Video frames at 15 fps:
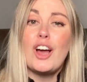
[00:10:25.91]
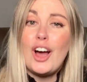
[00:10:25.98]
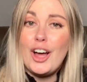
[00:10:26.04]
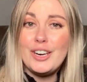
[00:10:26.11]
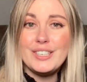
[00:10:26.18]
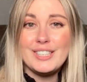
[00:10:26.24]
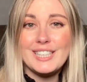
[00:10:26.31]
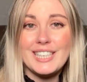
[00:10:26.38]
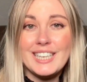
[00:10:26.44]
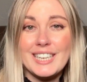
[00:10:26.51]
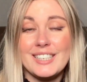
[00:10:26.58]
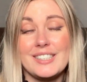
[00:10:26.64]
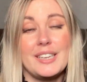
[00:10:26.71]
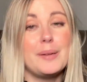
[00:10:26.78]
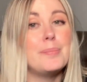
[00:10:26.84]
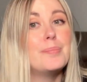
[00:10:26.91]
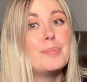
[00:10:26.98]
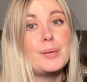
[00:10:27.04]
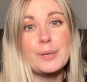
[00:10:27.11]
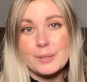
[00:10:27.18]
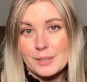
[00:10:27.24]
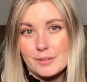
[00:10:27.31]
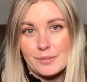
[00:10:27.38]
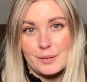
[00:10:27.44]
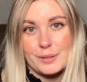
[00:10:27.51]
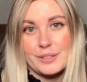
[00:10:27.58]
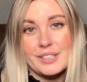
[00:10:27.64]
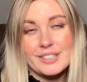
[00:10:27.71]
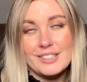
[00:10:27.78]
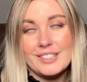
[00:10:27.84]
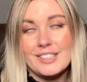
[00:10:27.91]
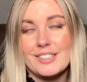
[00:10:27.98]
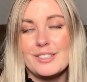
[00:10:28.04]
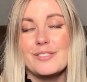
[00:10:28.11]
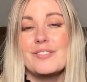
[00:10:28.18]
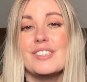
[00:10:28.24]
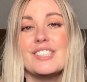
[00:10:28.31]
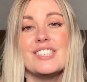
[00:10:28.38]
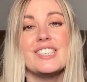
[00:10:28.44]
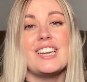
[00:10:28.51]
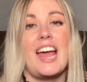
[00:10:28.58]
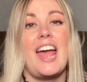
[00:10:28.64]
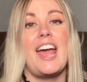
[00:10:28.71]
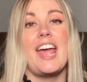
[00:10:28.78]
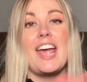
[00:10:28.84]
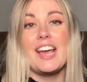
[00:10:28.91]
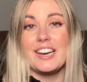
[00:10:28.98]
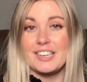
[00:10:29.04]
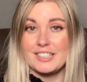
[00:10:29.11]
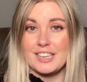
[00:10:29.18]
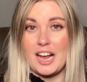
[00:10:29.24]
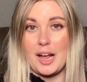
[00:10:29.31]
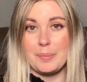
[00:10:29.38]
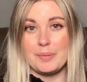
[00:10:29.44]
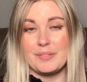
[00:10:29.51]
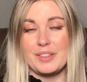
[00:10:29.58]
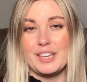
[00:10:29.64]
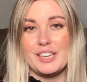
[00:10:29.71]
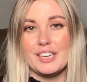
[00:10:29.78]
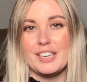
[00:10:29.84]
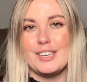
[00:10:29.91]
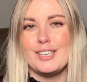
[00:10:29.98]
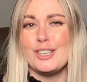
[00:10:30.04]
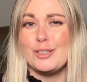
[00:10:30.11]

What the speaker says: Honestly, it's a beautiful city to visit any time of the year.